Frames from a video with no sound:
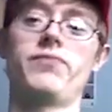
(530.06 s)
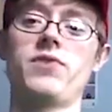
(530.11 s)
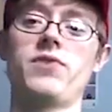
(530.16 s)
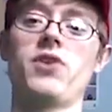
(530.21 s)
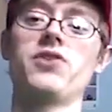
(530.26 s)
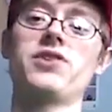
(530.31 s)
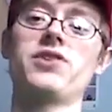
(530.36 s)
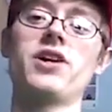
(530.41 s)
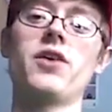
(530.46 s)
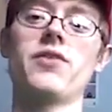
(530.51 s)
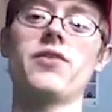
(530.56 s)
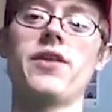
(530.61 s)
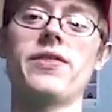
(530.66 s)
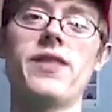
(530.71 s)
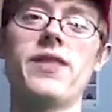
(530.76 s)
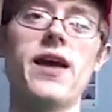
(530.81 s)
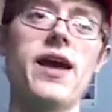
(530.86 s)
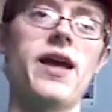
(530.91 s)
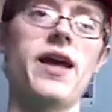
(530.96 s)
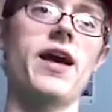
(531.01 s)
Turns out that
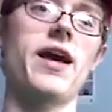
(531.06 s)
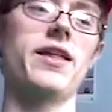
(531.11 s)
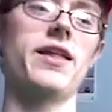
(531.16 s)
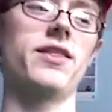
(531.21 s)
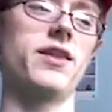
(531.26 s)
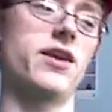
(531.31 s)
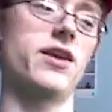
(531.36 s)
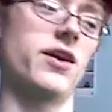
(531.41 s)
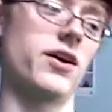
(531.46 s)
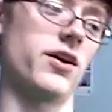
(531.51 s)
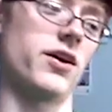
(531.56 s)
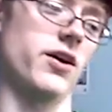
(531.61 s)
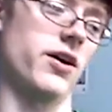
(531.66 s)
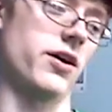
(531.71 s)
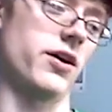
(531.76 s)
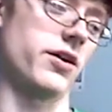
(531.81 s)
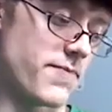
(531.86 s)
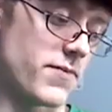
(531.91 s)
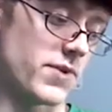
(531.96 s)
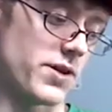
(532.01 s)
they had the
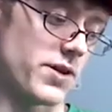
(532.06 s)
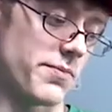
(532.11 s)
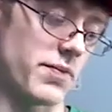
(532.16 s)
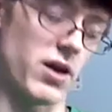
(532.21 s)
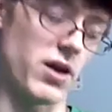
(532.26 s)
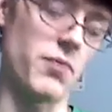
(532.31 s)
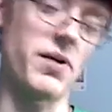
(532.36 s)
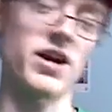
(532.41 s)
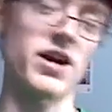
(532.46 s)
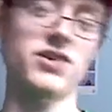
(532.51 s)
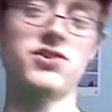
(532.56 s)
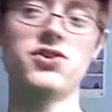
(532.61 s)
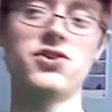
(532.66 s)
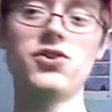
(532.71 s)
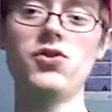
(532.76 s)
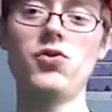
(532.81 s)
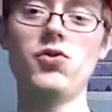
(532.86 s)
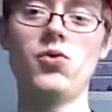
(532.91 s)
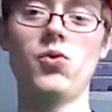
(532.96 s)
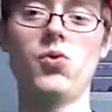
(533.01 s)
Battle Pack
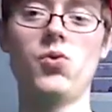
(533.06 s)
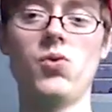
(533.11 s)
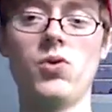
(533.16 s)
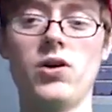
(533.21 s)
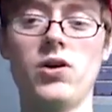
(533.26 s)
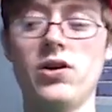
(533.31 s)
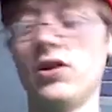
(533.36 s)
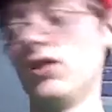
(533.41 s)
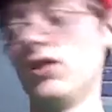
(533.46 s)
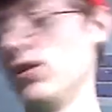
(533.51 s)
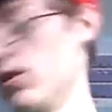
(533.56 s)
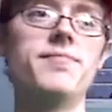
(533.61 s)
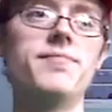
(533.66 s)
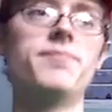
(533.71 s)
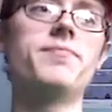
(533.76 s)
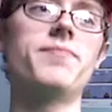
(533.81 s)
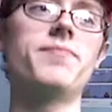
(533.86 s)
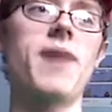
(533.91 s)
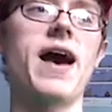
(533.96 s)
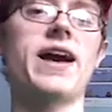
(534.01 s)
2
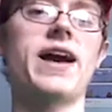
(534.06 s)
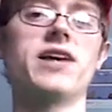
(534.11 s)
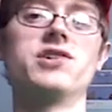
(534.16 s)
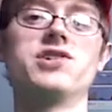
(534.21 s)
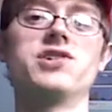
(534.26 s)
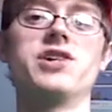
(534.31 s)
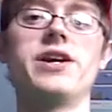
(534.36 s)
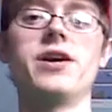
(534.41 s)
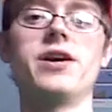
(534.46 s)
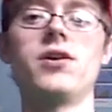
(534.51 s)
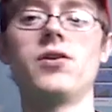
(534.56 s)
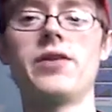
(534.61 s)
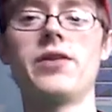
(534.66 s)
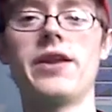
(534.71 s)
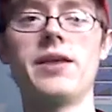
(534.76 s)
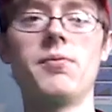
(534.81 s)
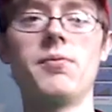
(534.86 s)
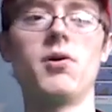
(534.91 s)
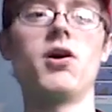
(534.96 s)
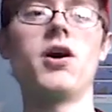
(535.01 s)
package deal that
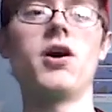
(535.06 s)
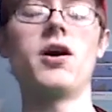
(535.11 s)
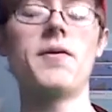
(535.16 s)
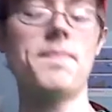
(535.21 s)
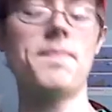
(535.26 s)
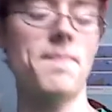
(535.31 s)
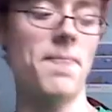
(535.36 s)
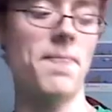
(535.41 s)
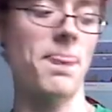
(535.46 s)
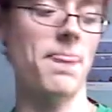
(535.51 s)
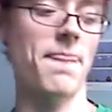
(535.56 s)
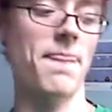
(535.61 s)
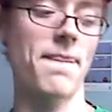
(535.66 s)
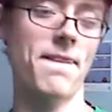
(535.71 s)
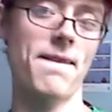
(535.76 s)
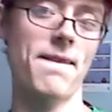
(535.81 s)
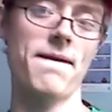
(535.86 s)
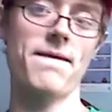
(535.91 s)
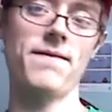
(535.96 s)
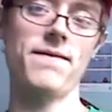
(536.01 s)
he bought.
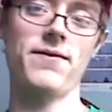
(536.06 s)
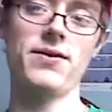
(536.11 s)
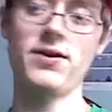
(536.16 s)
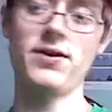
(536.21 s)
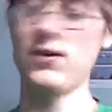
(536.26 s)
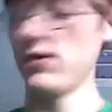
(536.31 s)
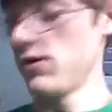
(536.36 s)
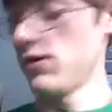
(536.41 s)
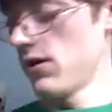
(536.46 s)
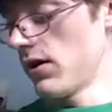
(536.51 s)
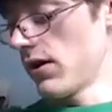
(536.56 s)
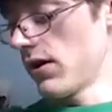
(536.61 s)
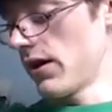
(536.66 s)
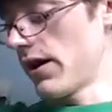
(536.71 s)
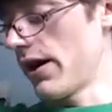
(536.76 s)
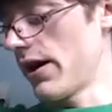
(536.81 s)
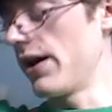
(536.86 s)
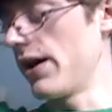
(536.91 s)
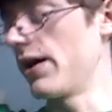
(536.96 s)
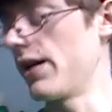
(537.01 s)

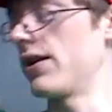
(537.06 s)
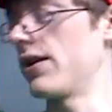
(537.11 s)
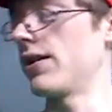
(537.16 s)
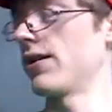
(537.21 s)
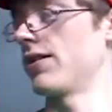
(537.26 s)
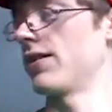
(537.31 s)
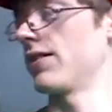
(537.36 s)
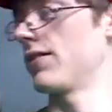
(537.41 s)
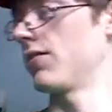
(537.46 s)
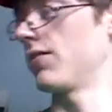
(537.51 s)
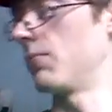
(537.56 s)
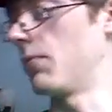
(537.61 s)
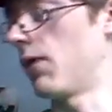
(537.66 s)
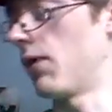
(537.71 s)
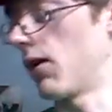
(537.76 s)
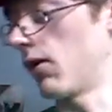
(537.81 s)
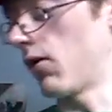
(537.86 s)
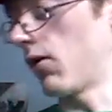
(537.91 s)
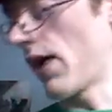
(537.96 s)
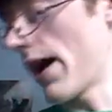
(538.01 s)
And
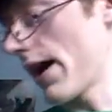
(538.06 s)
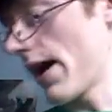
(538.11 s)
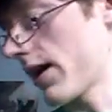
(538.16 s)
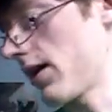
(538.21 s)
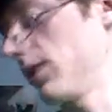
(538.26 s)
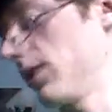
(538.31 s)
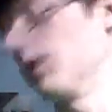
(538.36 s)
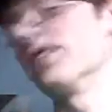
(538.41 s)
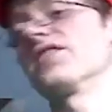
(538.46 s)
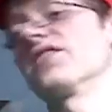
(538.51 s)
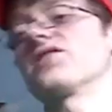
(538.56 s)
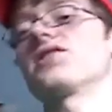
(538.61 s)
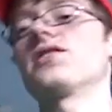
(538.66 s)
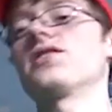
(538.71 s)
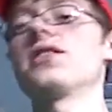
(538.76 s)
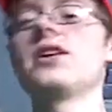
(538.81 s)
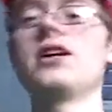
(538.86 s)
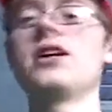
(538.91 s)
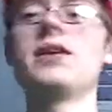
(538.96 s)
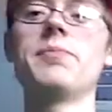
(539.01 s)

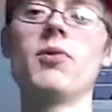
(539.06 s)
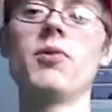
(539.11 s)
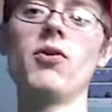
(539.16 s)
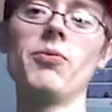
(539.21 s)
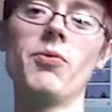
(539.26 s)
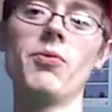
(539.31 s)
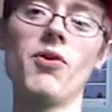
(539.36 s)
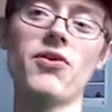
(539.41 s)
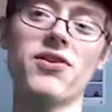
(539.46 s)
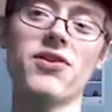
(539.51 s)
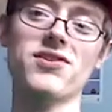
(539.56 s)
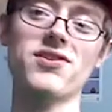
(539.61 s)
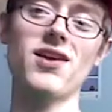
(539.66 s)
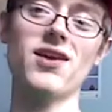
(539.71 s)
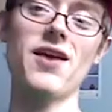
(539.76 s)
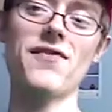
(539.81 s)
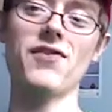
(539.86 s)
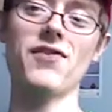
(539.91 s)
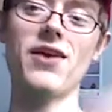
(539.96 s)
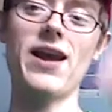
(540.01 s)
miraculously, he pulled both a
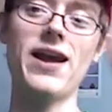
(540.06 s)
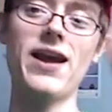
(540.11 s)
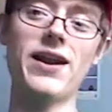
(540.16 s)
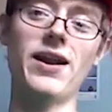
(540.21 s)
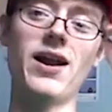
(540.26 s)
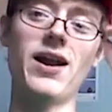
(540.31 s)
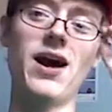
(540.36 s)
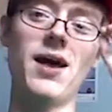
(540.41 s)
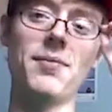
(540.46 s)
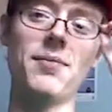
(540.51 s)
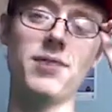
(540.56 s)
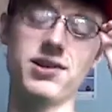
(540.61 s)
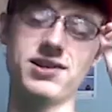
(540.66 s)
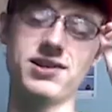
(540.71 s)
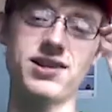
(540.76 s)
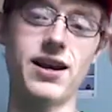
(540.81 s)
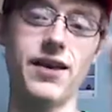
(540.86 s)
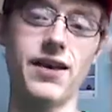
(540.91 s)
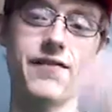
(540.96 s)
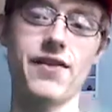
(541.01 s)
Slifer and an
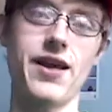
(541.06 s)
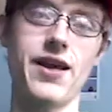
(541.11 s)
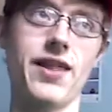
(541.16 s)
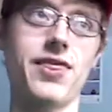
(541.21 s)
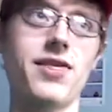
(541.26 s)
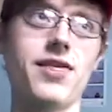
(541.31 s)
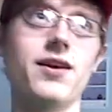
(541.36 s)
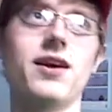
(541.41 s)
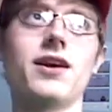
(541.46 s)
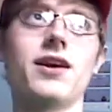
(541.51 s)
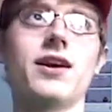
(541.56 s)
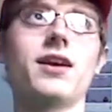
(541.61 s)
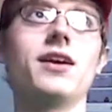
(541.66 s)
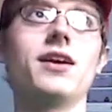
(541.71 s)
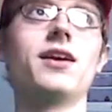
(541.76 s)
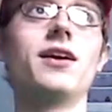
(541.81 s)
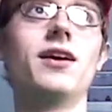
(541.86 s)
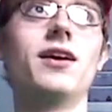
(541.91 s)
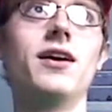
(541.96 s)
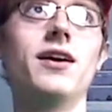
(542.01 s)
Obelisk out of that thing.
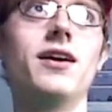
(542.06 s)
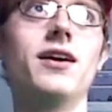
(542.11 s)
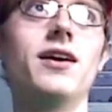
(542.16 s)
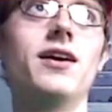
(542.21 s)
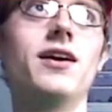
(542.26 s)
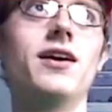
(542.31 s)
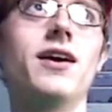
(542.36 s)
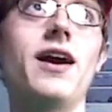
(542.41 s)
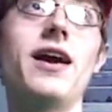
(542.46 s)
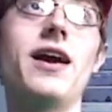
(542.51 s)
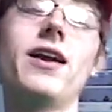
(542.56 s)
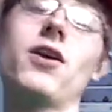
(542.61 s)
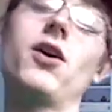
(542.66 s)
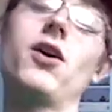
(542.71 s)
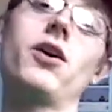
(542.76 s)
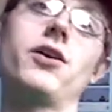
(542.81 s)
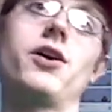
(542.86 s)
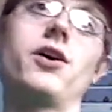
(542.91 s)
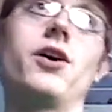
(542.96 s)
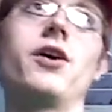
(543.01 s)
And a
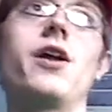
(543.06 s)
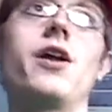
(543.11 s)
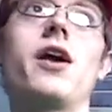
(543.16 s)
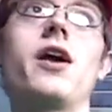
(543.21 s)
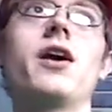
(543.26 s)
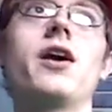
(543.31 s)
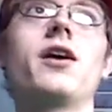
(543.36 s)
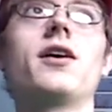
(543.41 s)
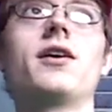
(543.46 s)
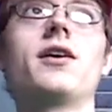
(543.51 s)
Card D.